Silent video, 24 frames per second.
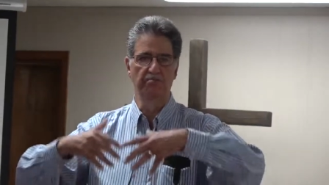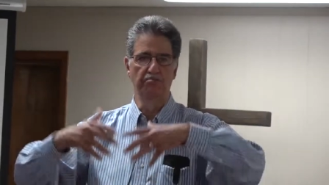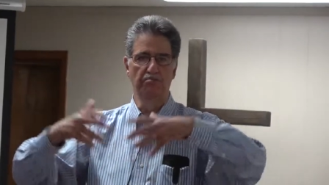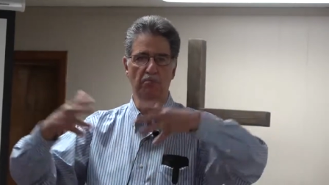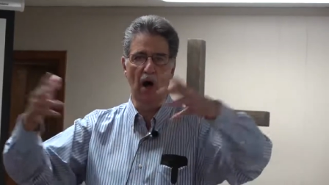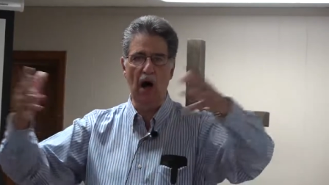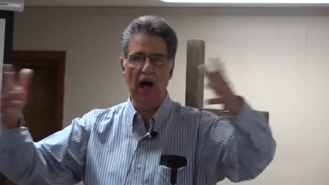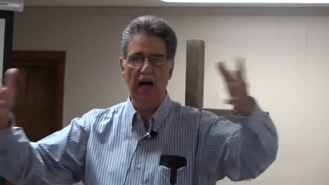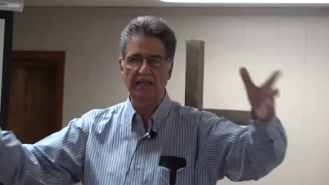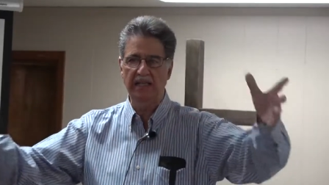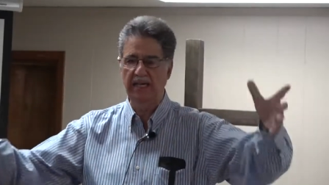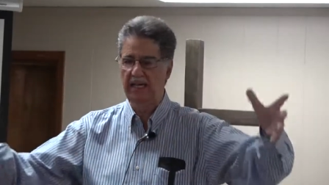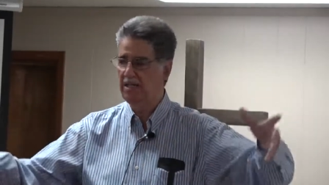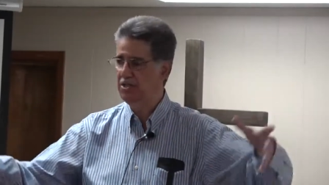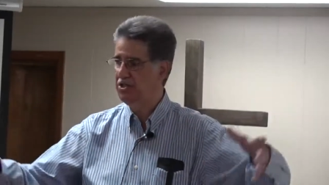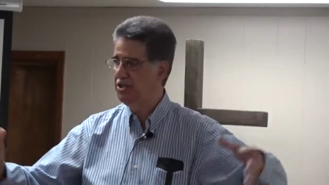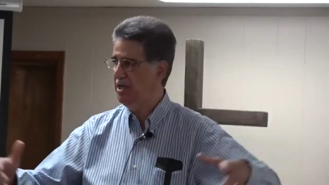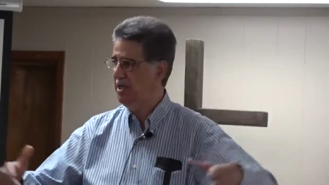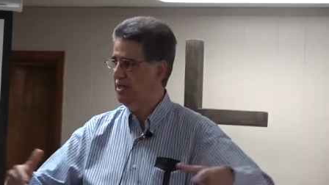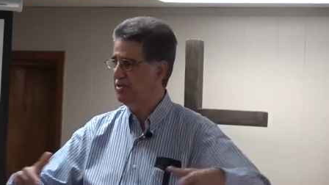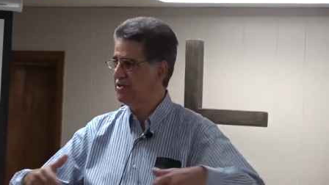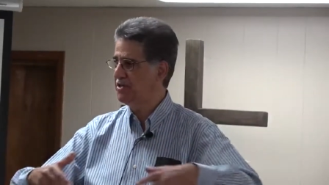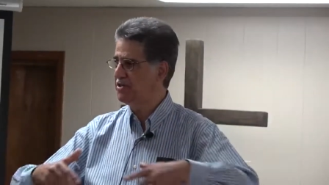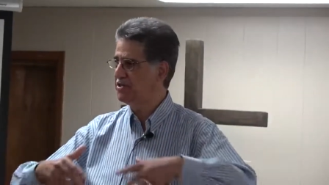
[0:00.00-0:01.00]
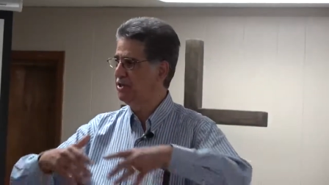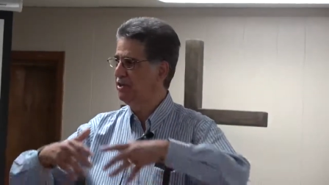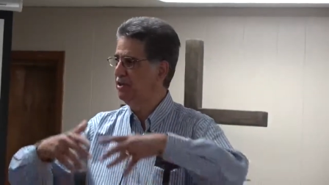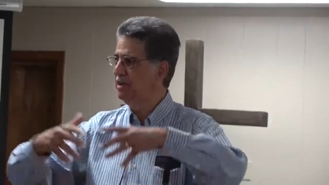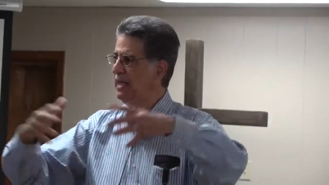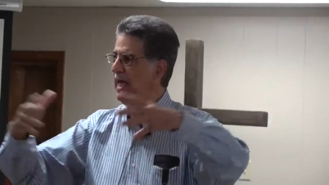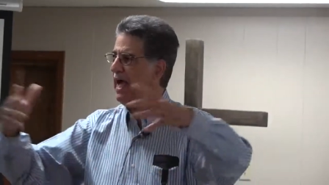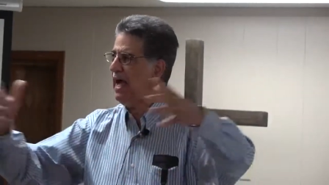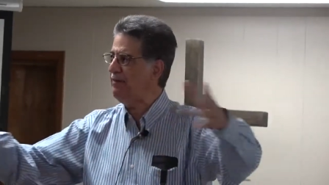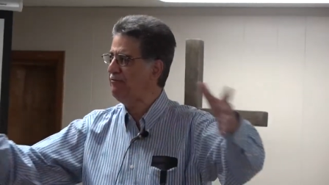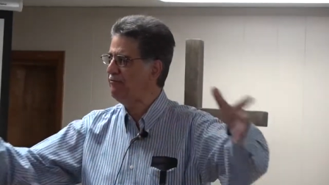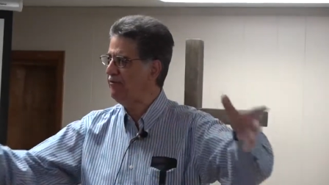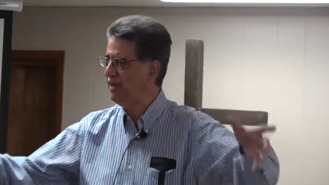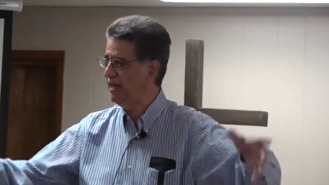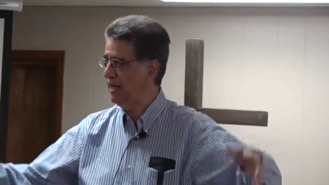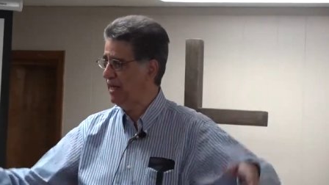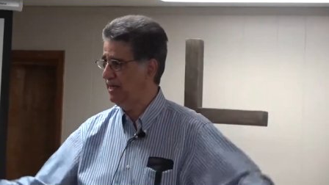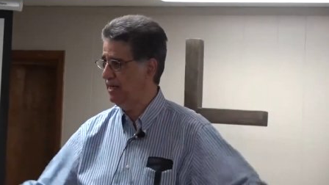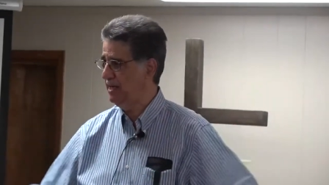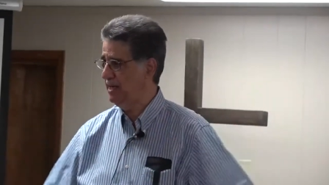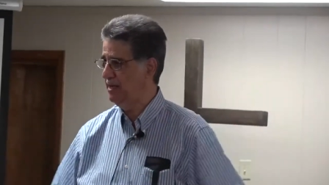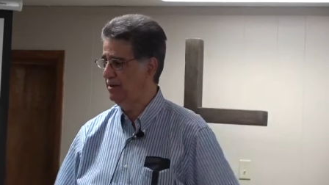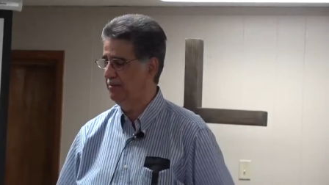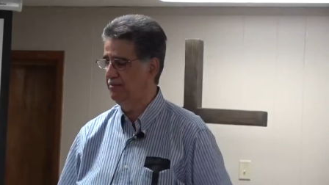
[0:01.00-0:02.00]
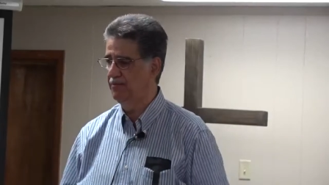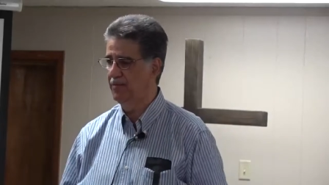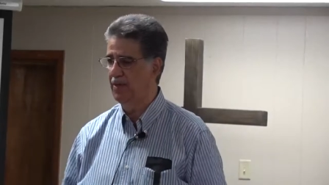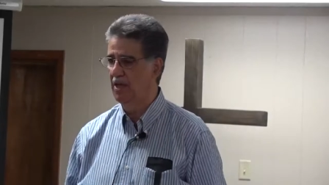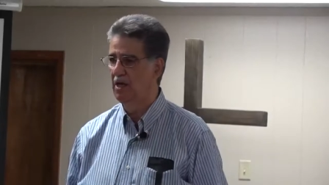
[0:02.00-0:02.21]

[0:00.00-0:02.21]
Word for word: mocking Jesus, laughing at him.